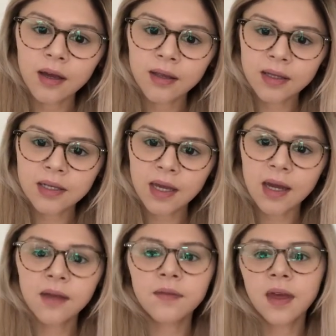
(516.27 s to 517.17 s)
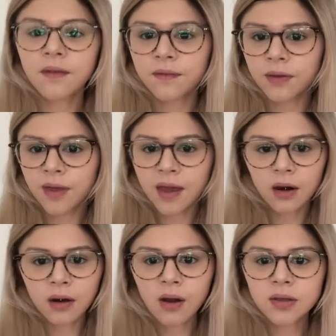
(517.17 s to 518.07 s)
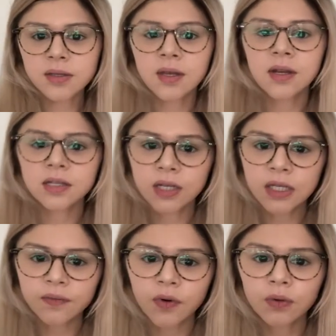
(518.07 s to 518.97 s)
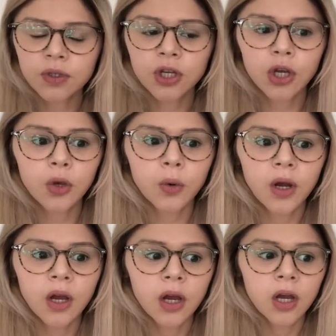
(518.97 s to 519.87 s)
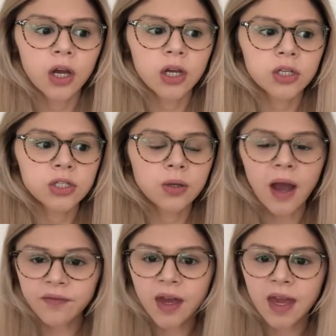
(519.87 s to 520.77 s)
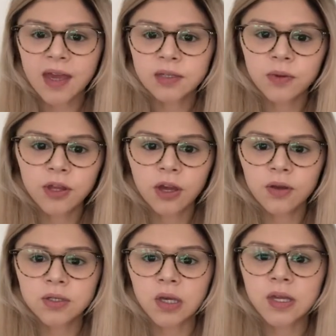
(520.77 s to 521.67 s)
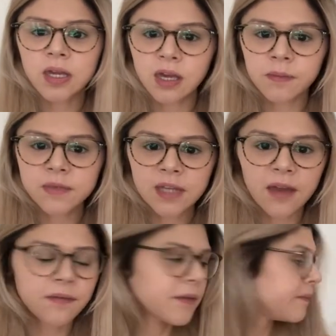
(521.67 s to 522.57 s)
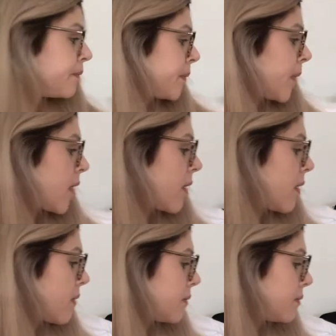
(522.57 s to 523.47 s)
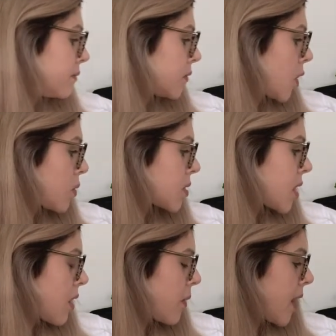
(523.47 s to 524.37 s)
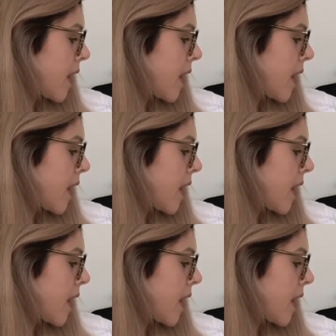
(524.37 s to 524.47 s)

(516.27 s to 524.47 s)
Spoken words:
yet again, if they got lost, then it's useful to have that case with you so that you keep them safe. Also,